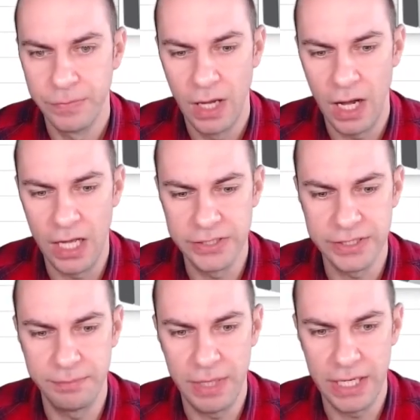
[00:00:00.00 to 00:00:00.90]

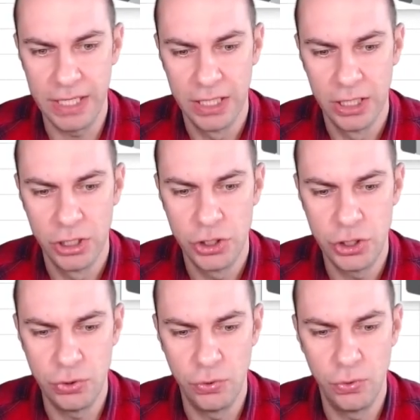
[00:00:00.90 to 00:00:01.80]
ask me
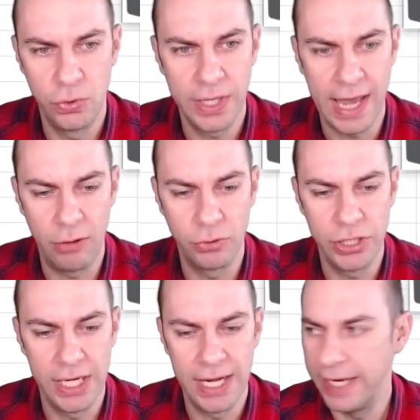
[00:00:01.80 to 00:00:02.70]
to
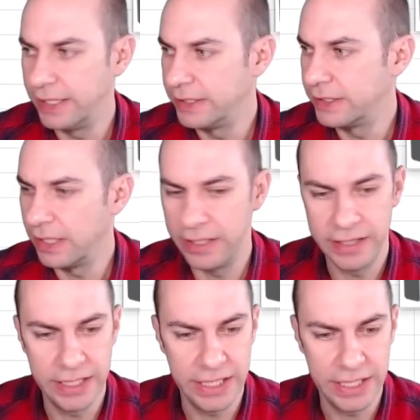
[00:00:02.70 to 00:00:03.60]
calculate
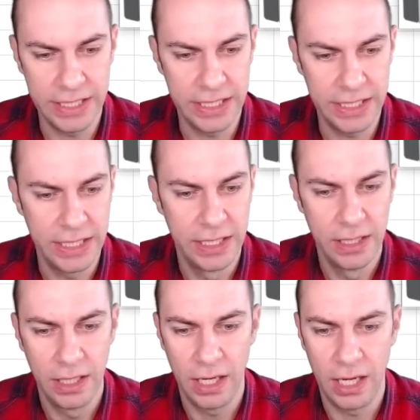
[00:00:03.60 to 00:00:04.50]
the
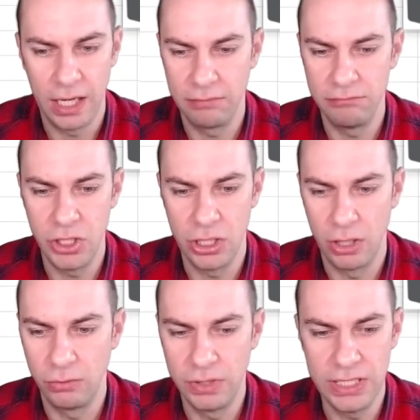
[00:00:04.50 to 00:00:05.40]

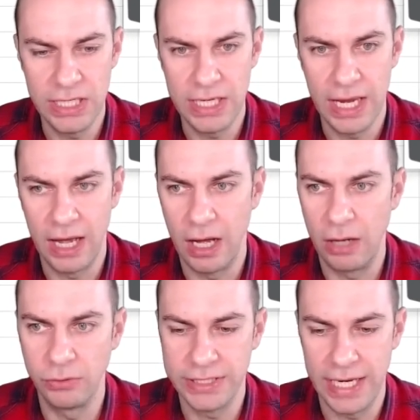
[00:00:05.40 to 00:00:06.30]

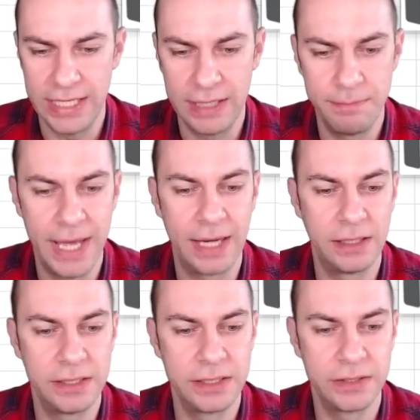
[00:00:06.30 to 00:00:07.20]
outstanding
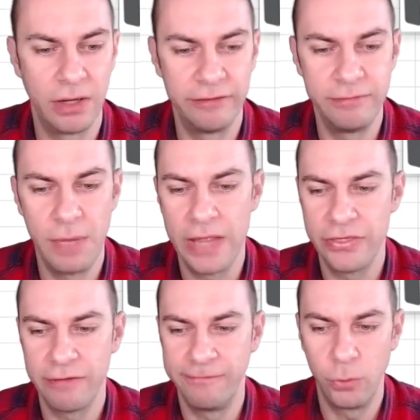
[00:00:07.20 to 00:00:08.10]
balance of
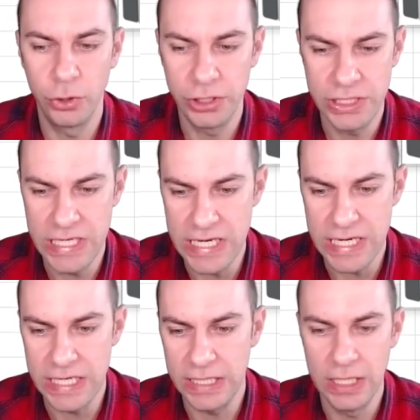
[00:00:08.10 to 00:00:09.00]
month
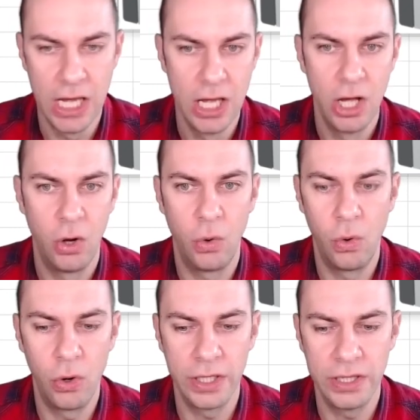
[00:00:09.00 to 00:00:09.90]
14,
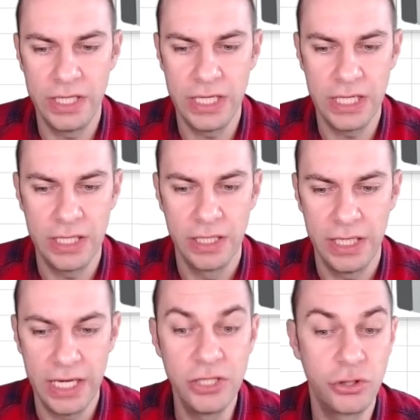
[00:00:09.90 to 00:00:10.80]
or the
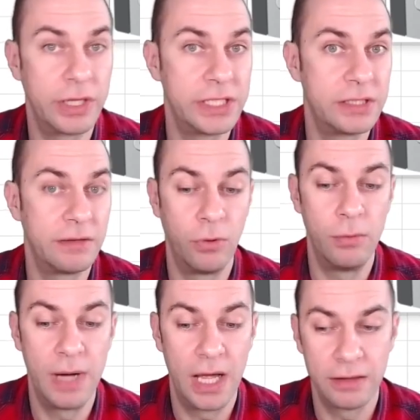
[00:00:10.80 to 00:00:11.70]
interest for
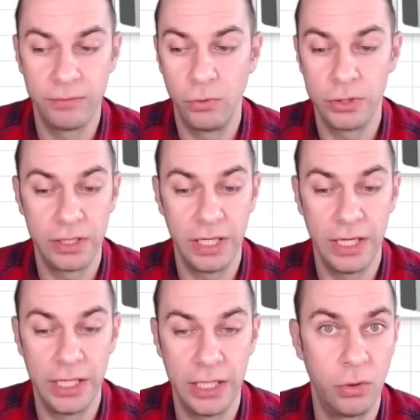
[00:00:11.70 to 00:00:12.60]
month
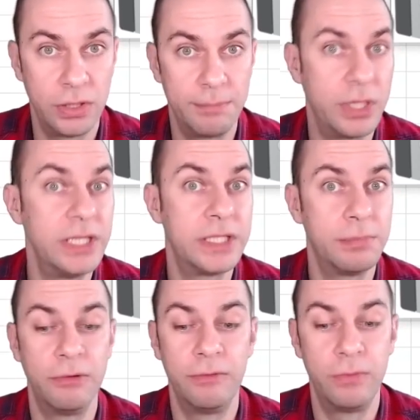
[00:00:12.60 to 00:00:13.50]
14, or the
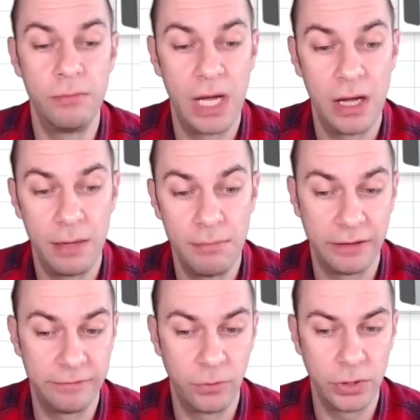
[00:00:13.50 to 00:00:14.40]
principal for
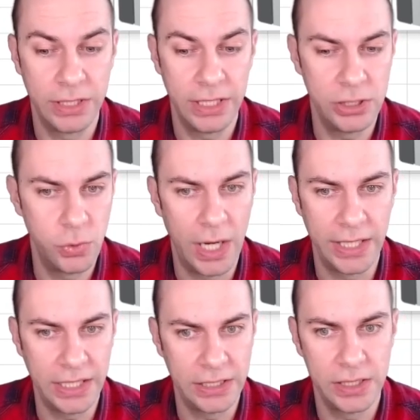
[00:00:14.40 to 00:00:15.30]
month 14? Do I
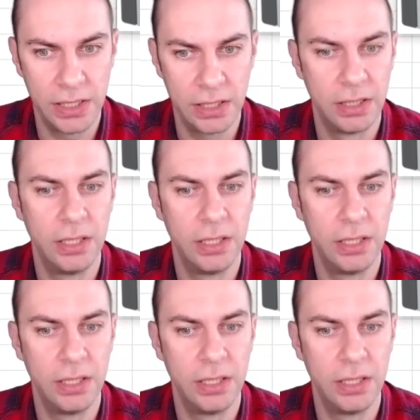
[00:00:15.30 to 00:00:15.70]
need to,